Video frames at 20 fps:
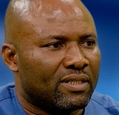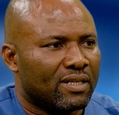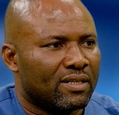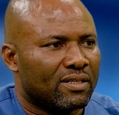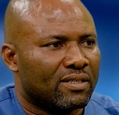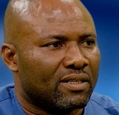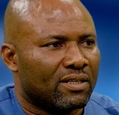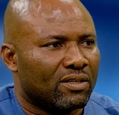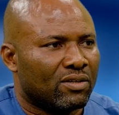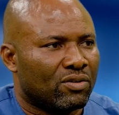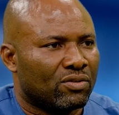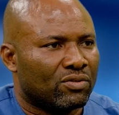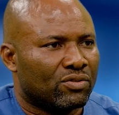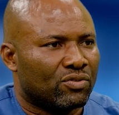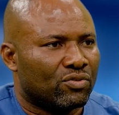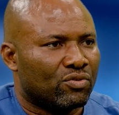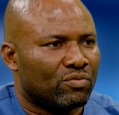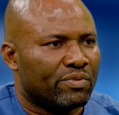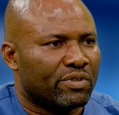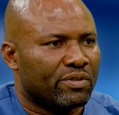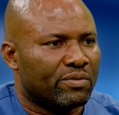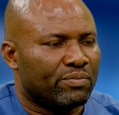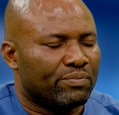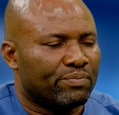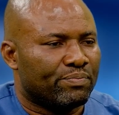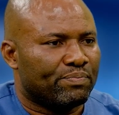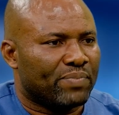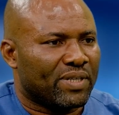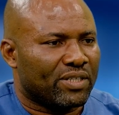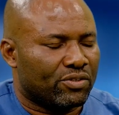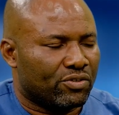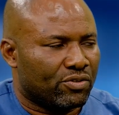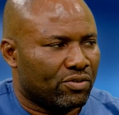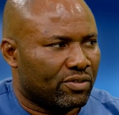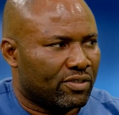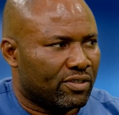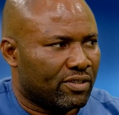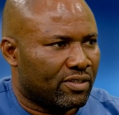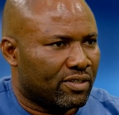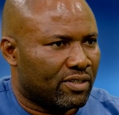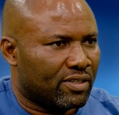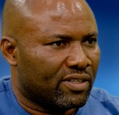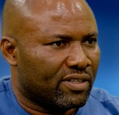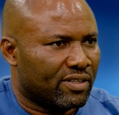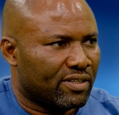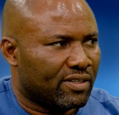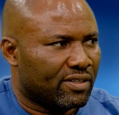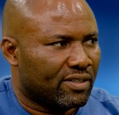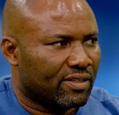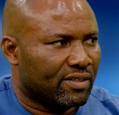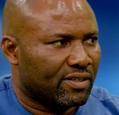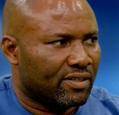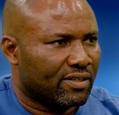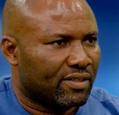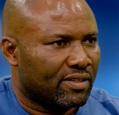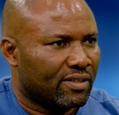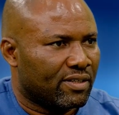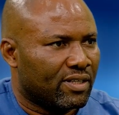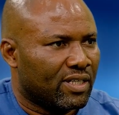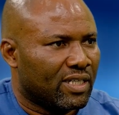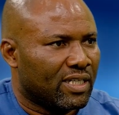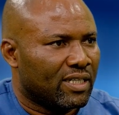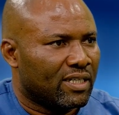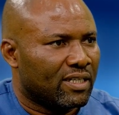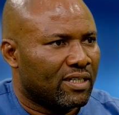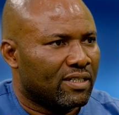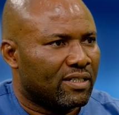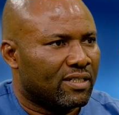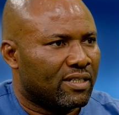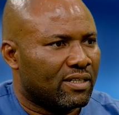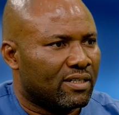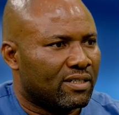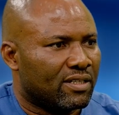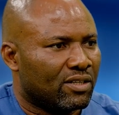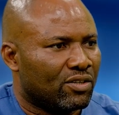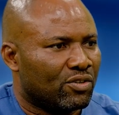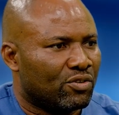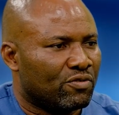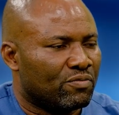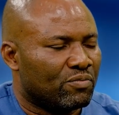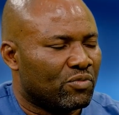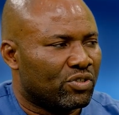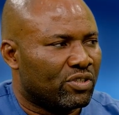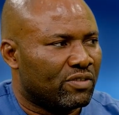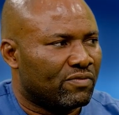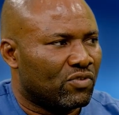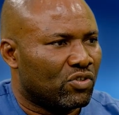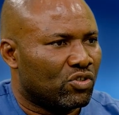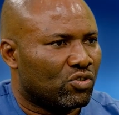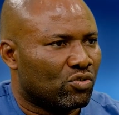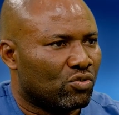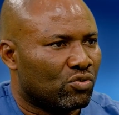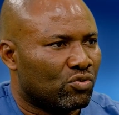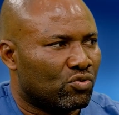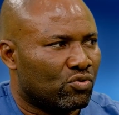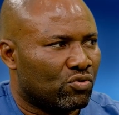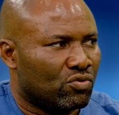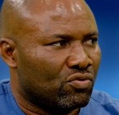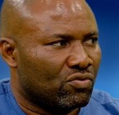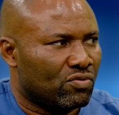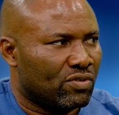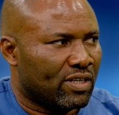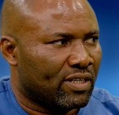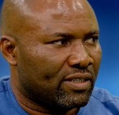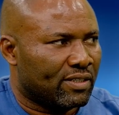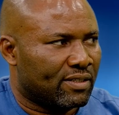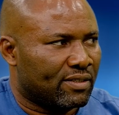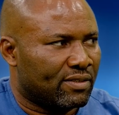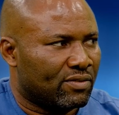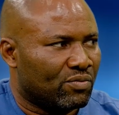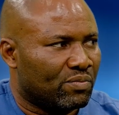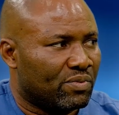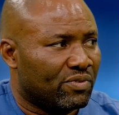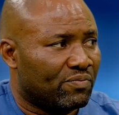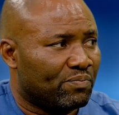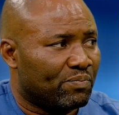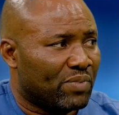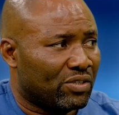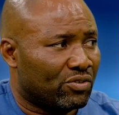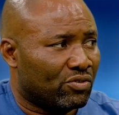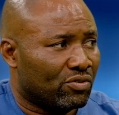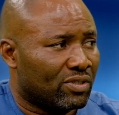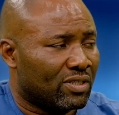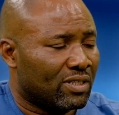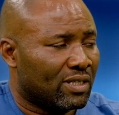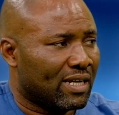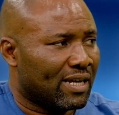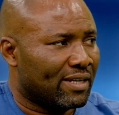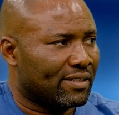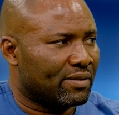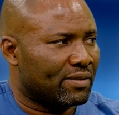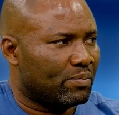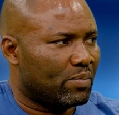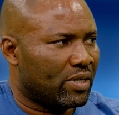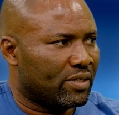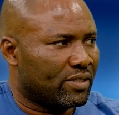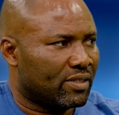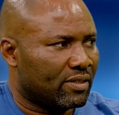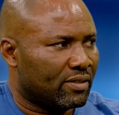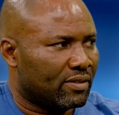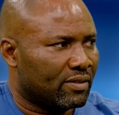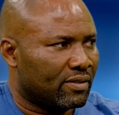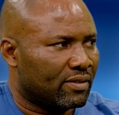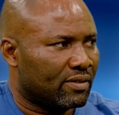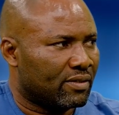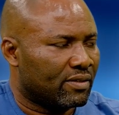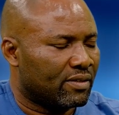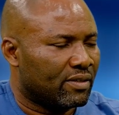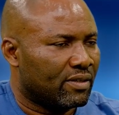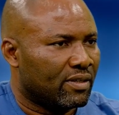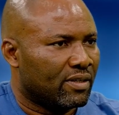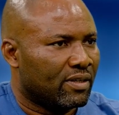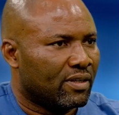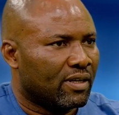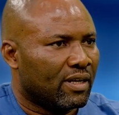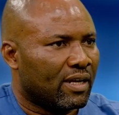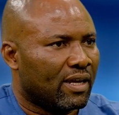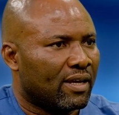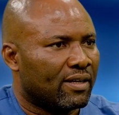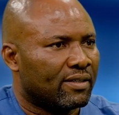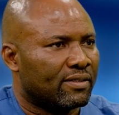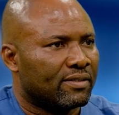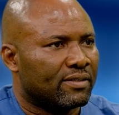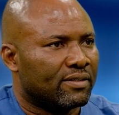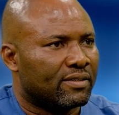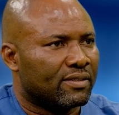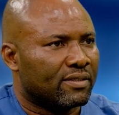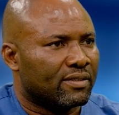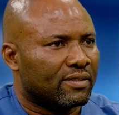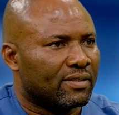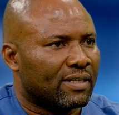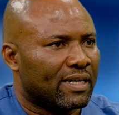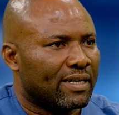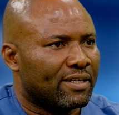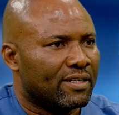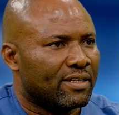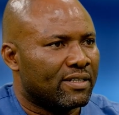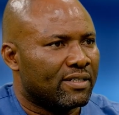takes a lot to be patriotic. It takes a lot of motivation to do that, to be patriotic as a person. And there